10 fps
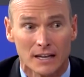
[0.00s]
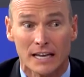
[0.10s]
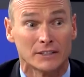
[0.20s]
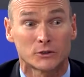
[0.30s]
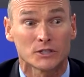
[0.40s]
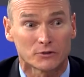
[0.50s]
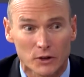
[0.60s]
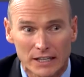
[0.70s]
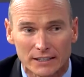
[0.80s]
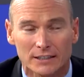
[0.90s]

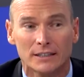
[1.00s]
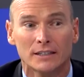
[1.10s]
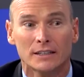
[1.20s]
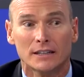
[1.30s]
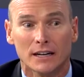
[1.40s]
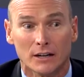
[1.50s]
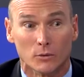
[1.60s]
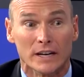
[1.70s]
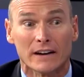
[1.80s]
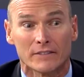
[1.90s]
Interest-free.
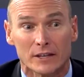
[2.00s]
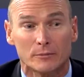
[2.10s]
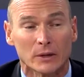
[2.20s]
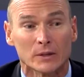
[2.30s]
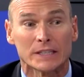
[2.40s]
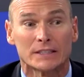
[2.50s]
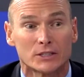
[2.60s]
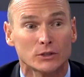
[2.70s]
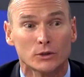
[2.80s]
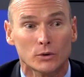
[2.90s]
We have the ability
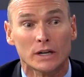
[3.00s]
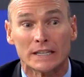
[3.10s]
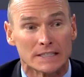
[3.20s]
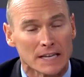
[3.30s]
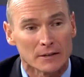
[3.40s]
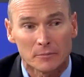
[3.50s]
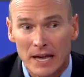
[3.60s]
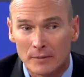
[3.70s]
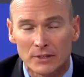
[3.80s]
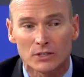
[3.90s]
to extend
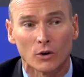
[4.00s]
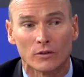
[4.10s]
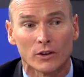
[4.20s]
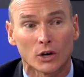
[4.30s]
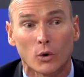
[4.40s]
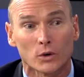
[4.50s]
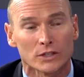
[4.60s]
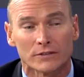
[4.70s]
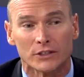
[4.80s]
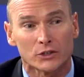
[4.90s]
payments over the
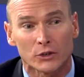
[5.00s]
course of the